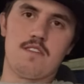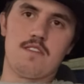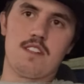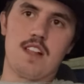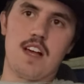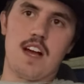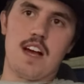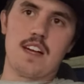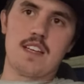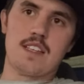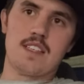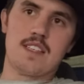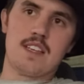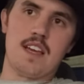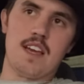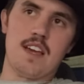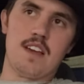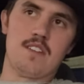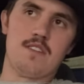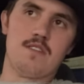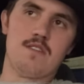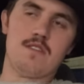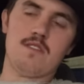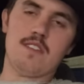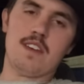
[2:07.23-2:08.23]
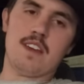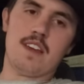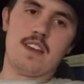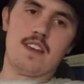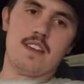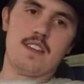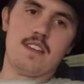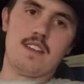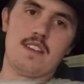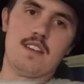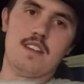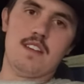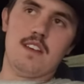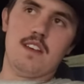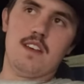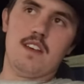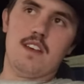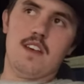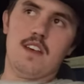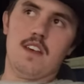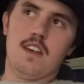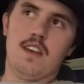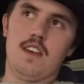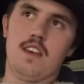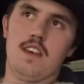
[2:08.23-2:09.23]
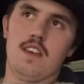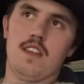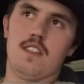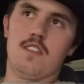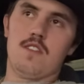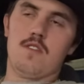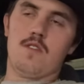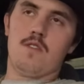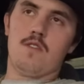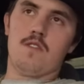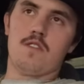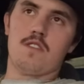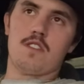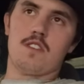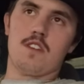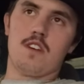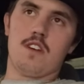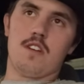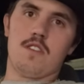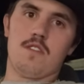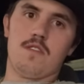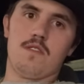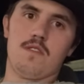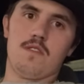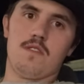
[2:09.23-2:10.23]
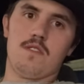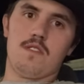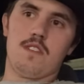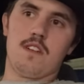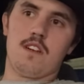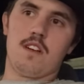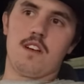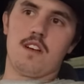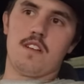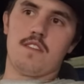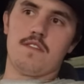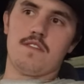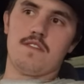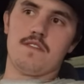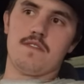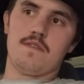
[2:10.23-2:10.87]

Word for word: lock cycle and the horn go off.